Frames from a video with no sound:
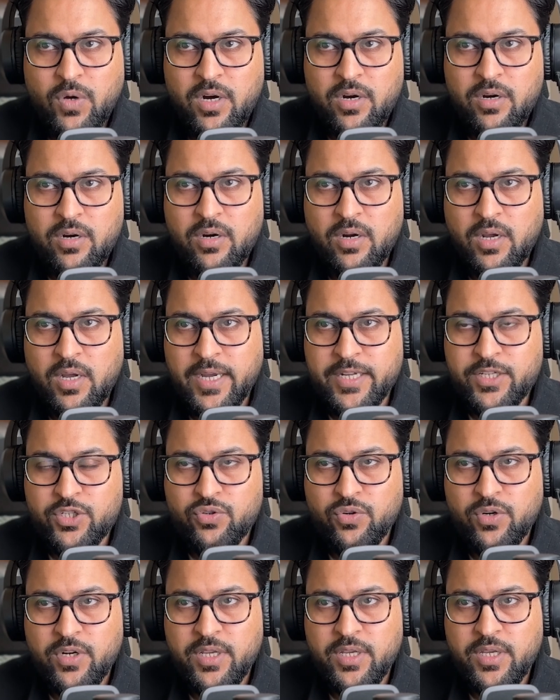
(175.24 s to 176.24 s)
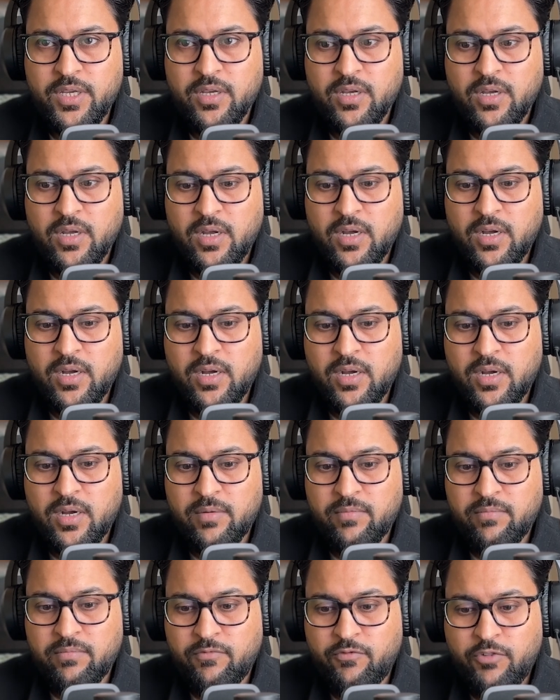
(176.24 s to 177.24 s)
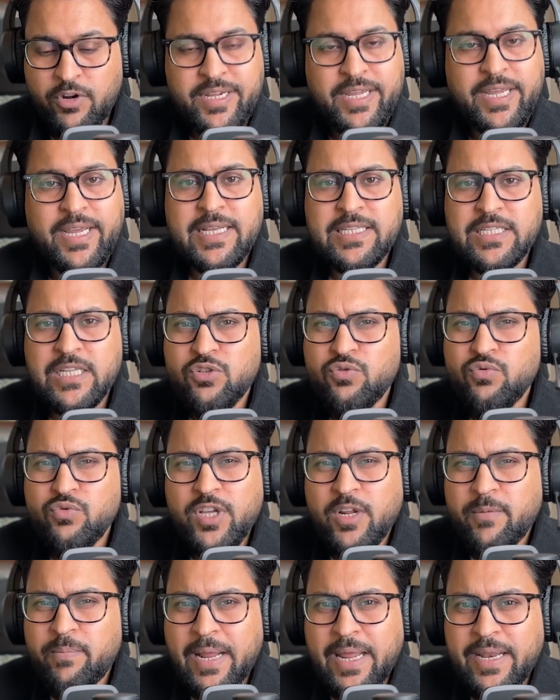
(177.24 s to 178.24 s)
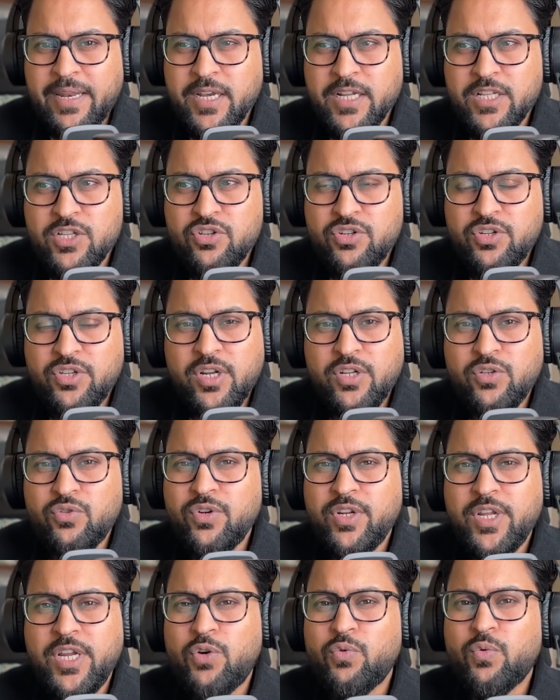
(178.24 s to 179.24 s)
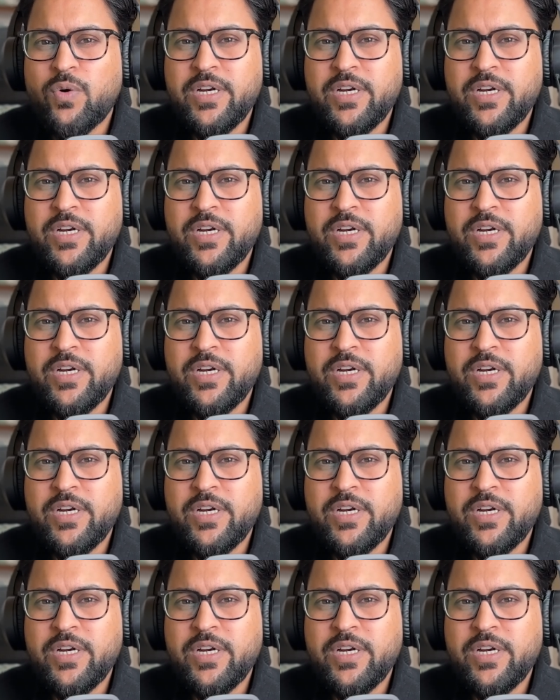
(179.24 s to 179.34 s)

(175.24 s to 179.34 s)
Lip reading: are actually working as a junior planning engineer. You need to